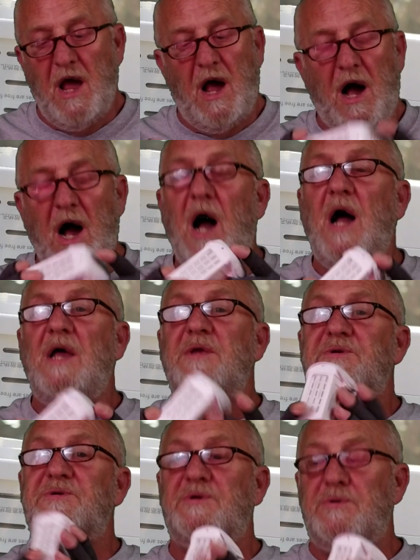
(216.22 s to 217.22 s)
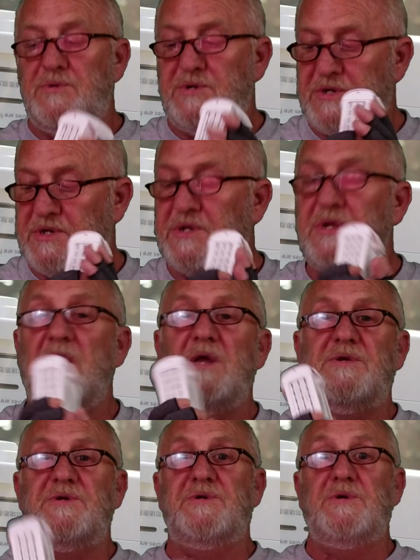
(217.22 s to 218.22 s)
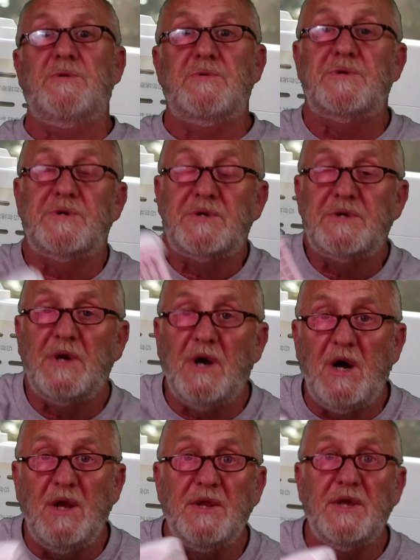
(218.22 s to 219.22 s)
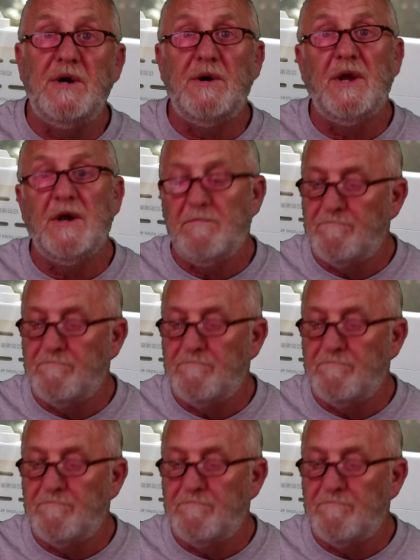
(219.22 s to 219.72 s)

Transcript: I searched and searched on the internet,